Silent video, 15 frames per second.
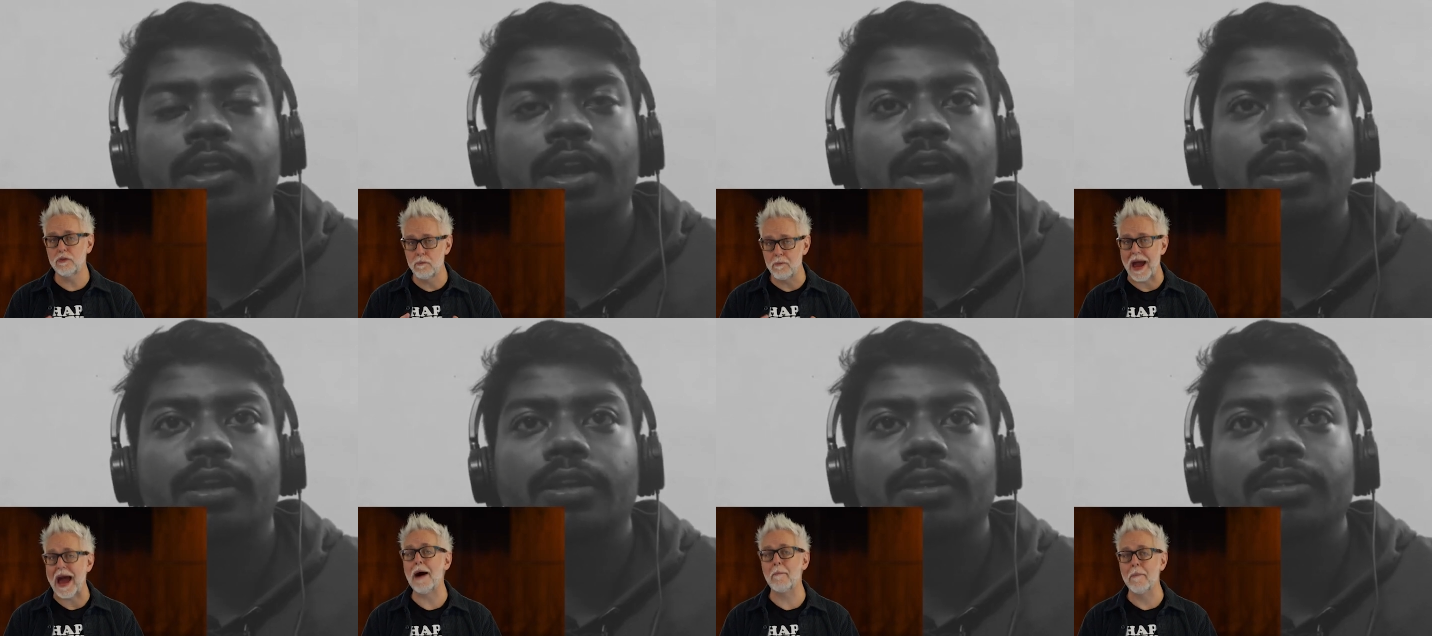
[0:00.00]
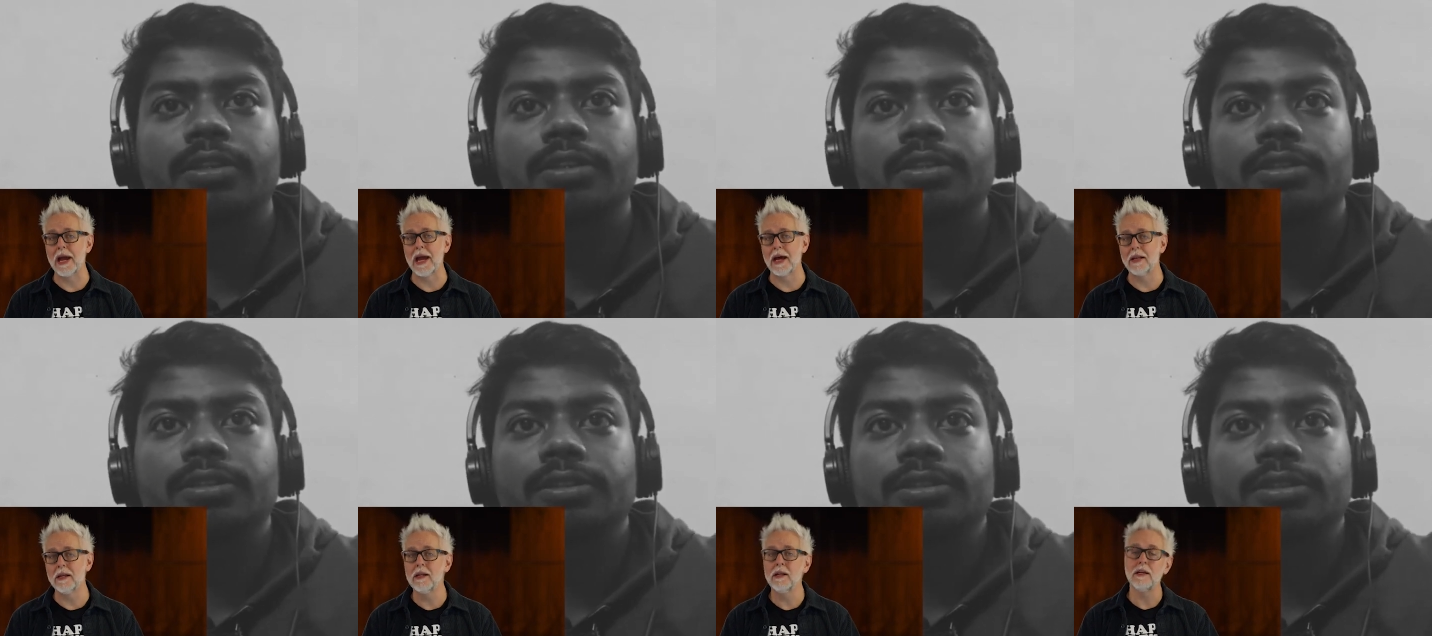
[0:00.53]
Speaker 1: Batman
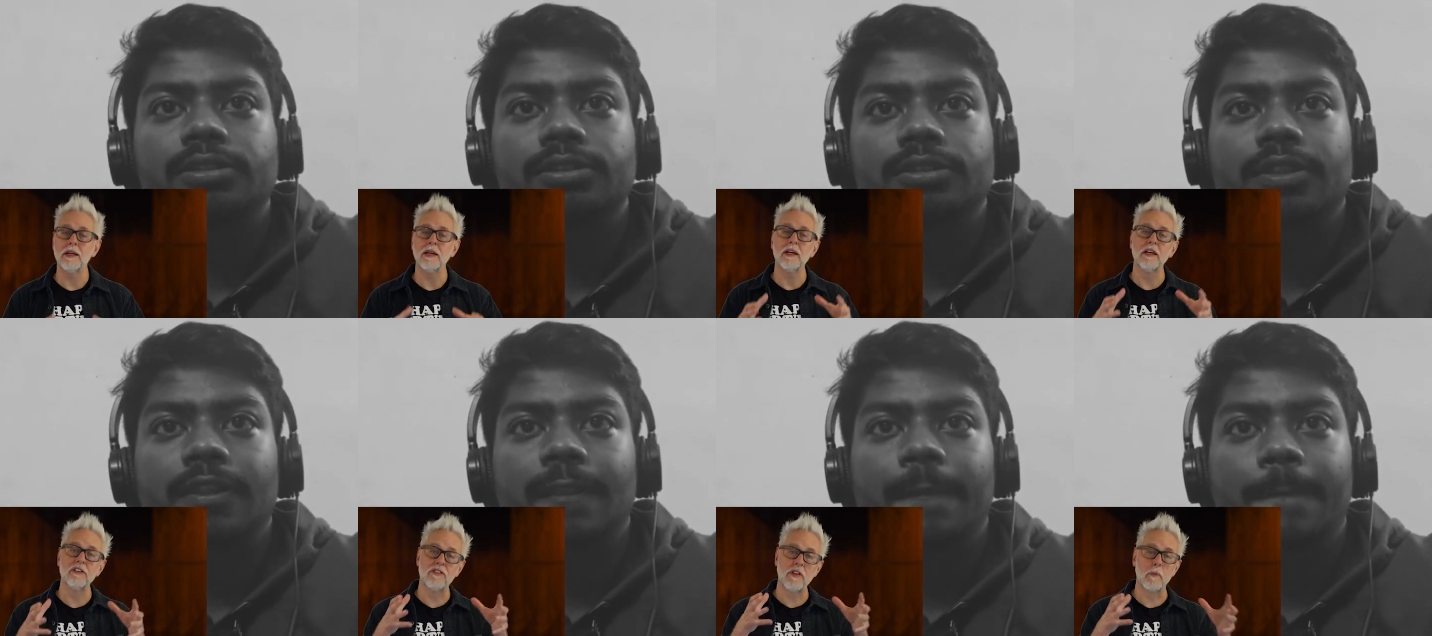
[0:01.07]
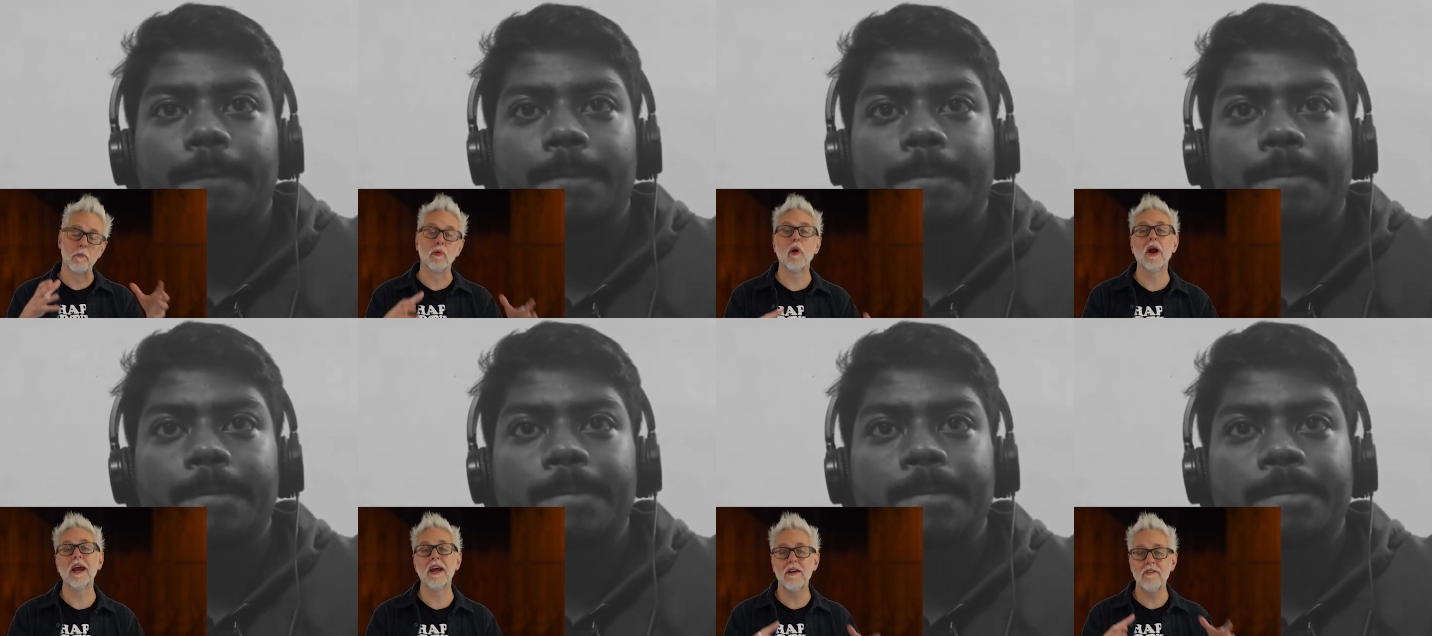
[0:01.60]
is The
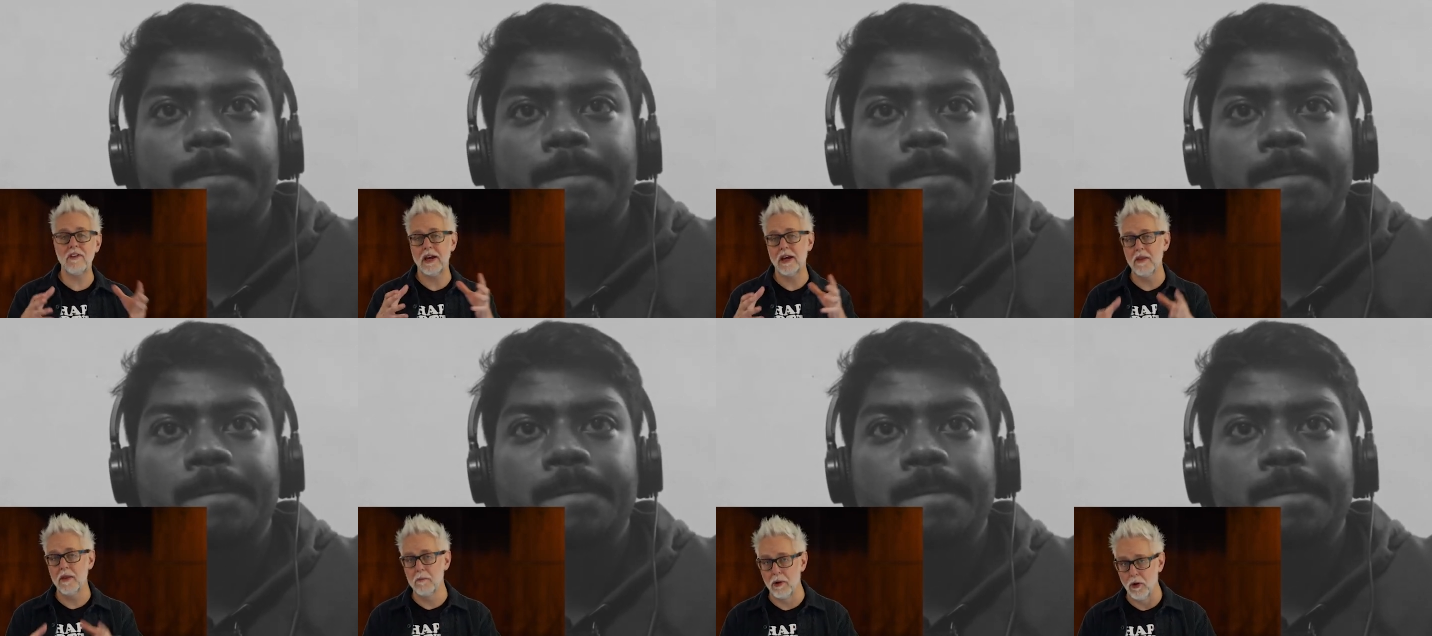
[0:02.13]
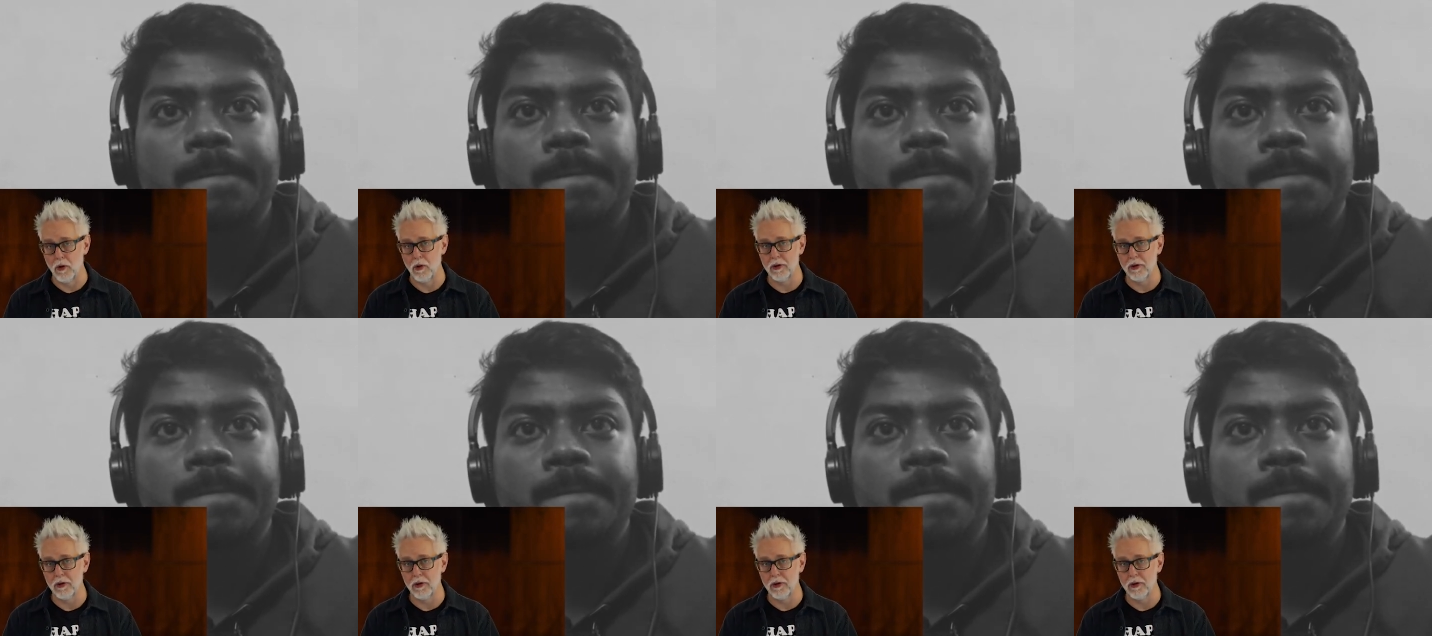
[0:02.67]
Brave and the Bold.